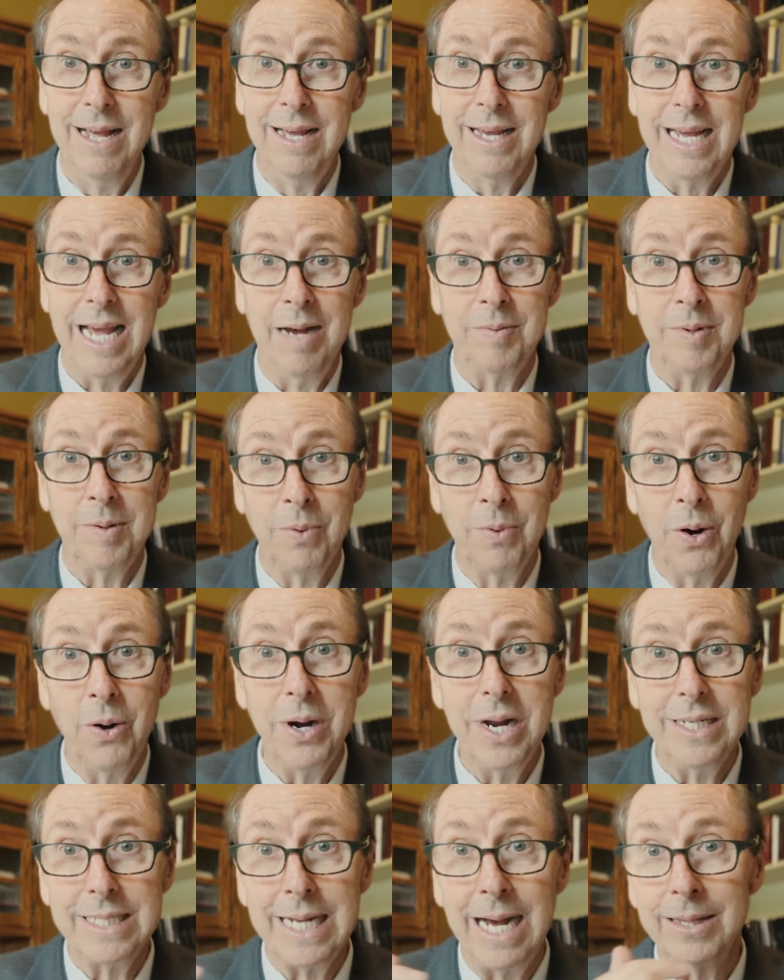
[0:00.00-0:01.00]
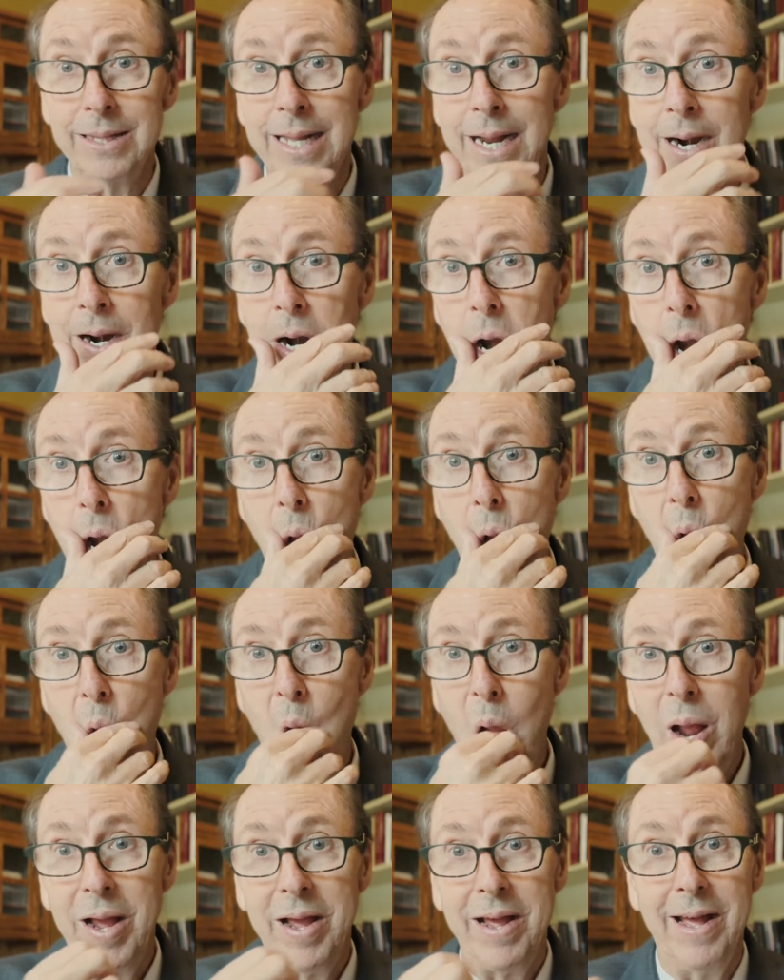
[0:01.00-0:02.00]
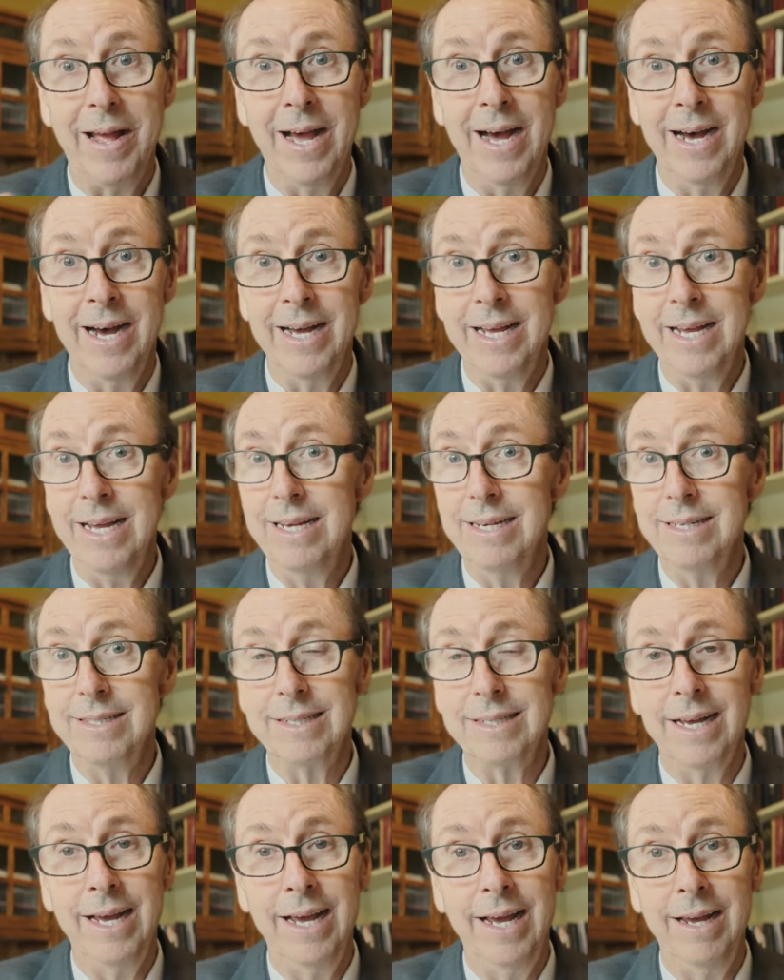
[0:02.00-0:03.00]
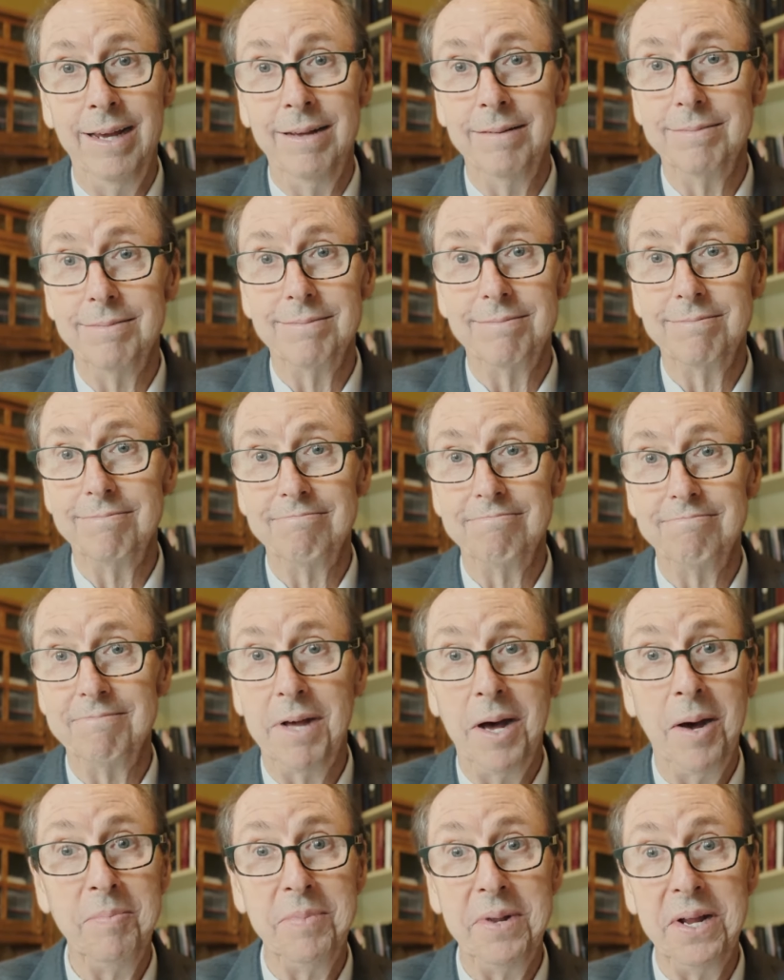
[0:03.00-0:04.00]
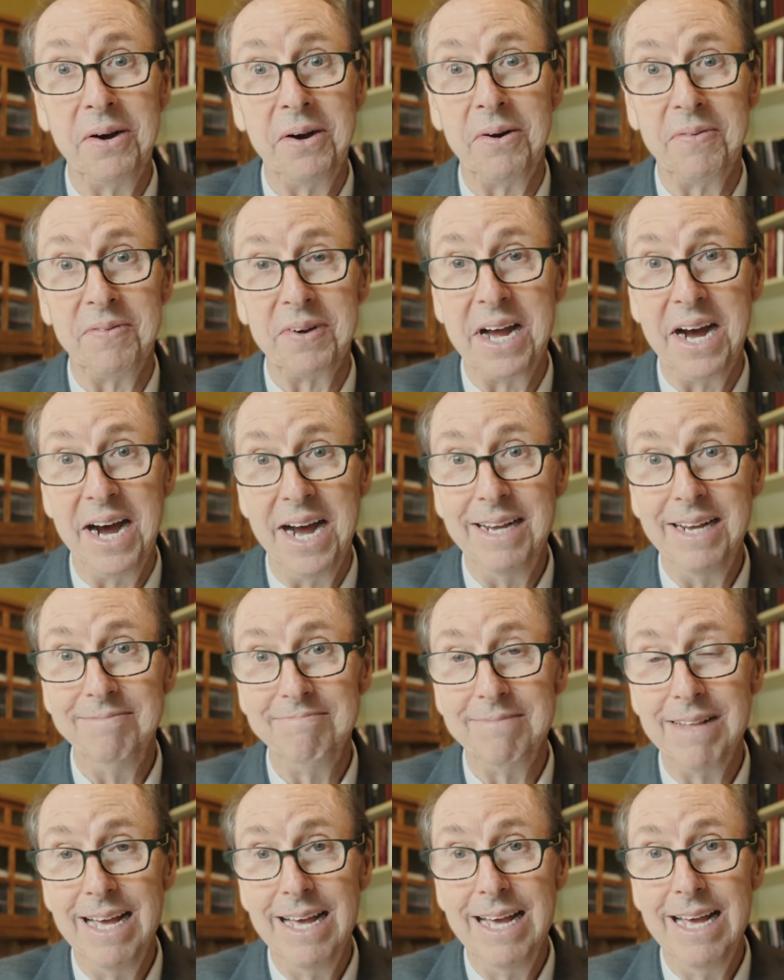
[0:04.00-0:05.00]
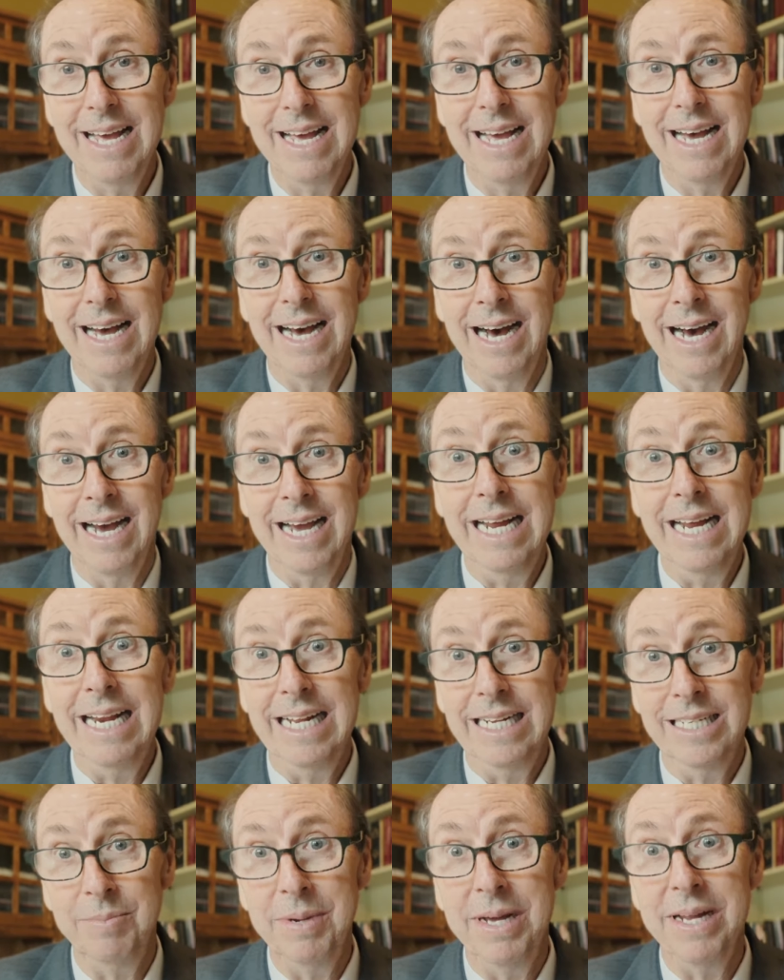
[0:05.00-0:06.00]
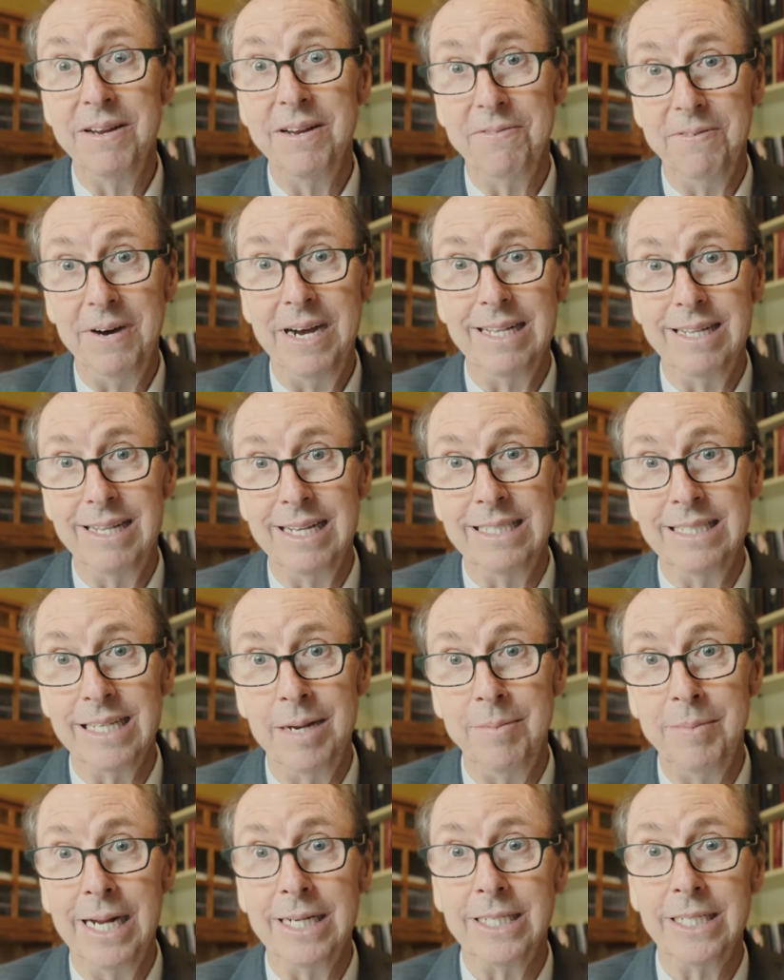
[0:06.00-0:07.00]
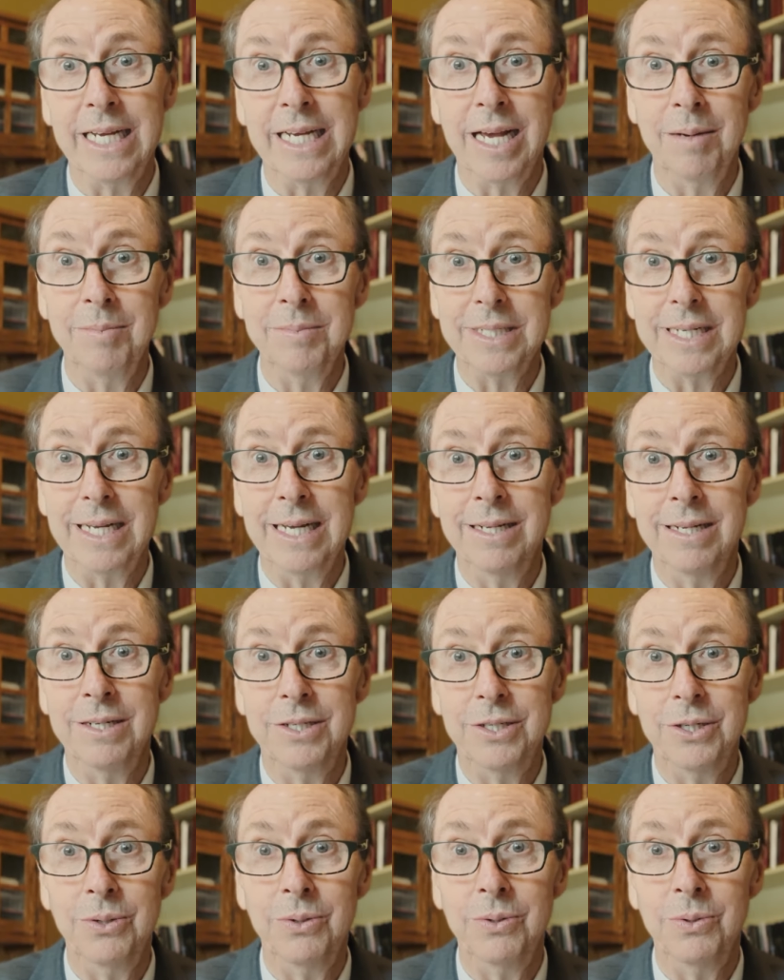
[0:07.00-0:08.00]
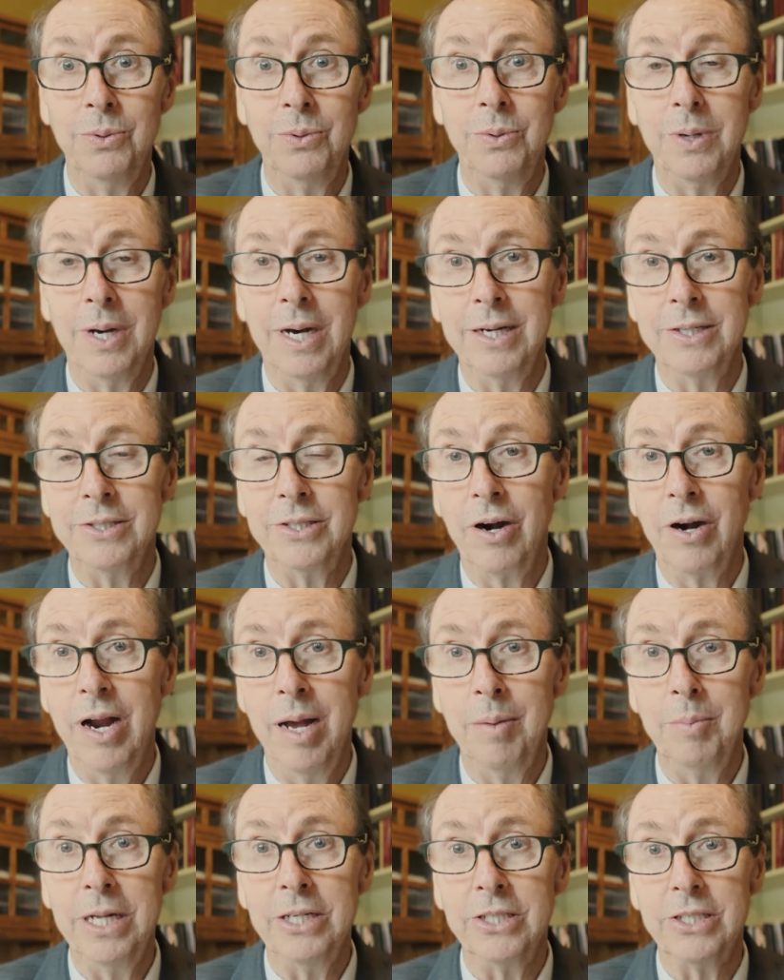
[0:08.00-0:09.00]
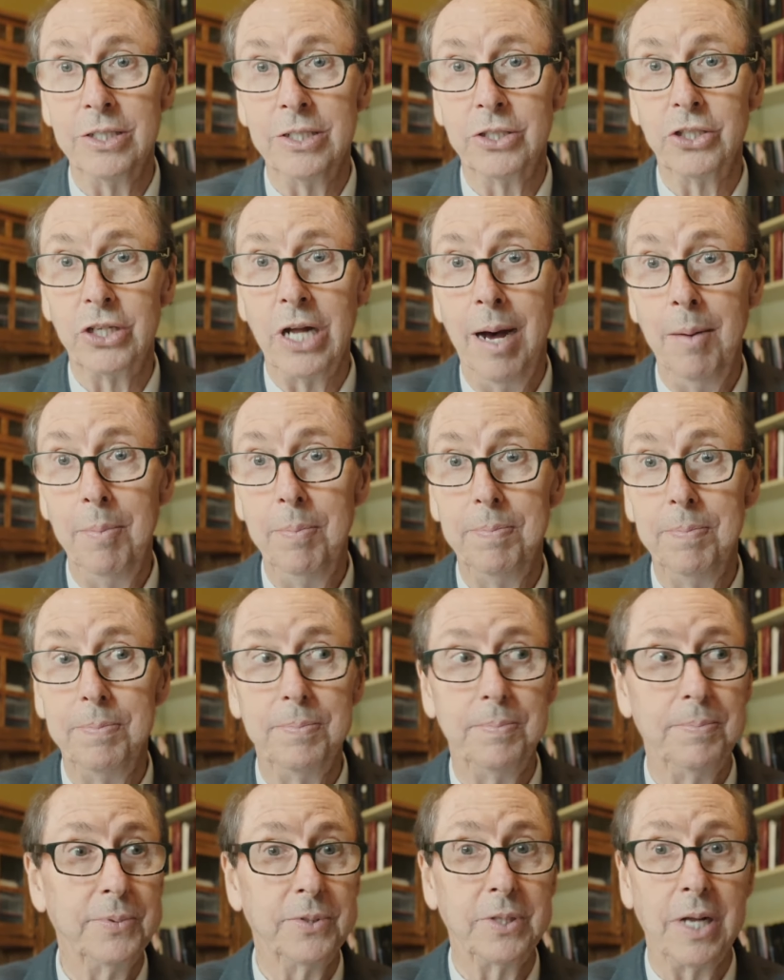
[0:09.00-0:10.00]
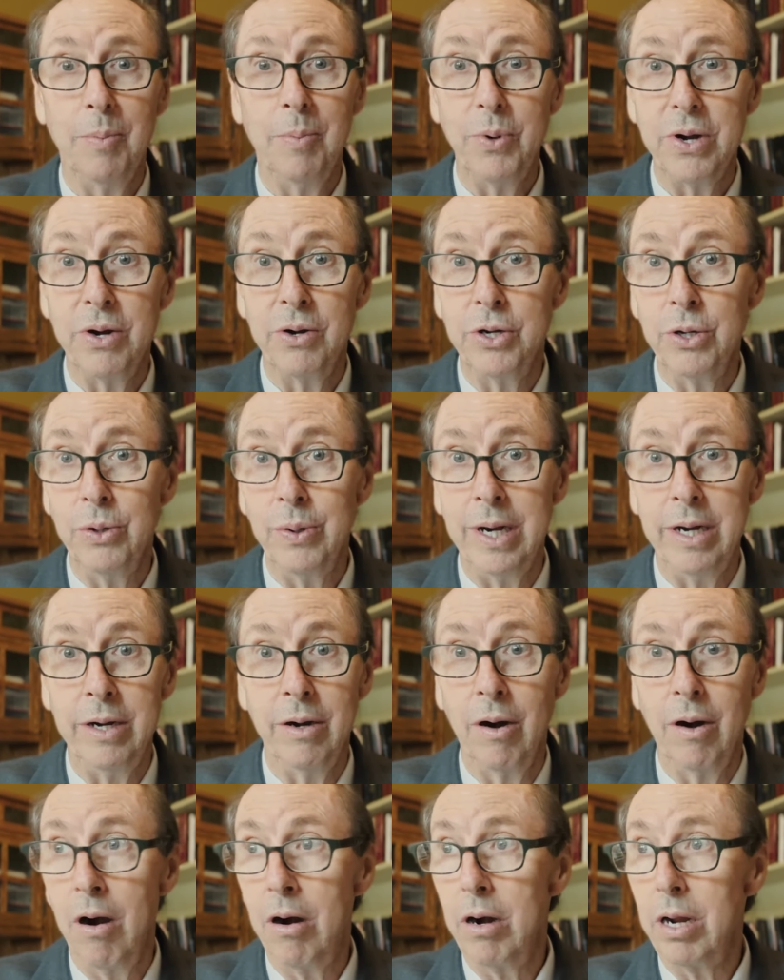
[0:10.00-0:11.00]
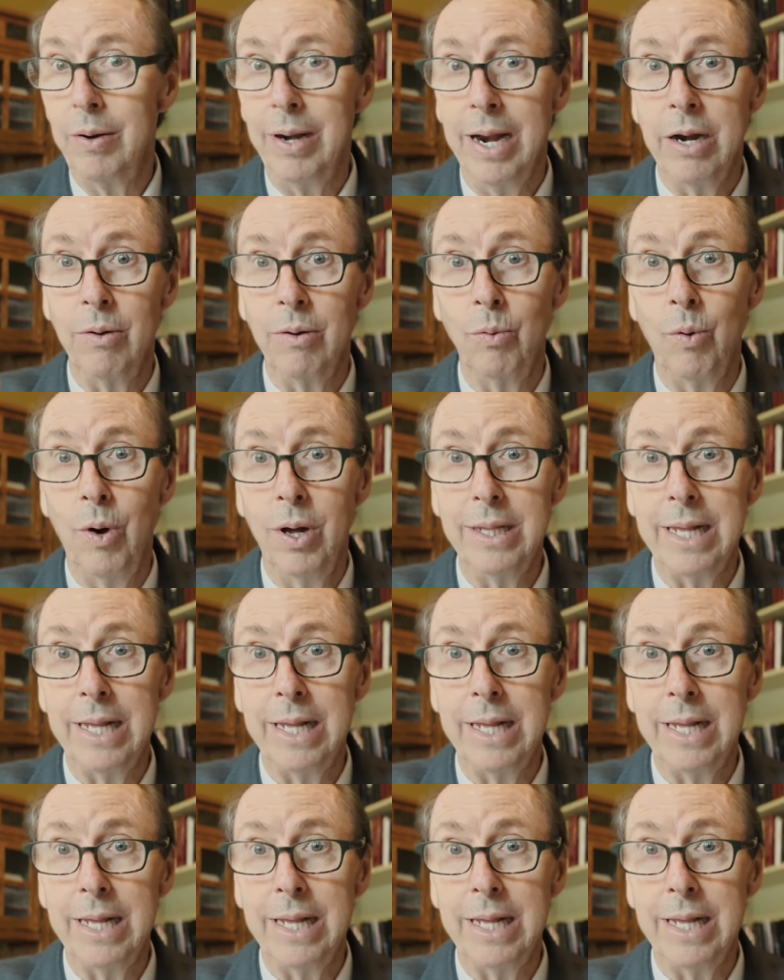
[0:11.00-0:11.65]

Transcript: Captain Moroni is out there. Uh, he is a humdinger of a guy. Uh, he needs men to fight these Lamanites. He comes into uh, Zarahemla and says, Stop, stop what you're doing. You're arguing. I don't want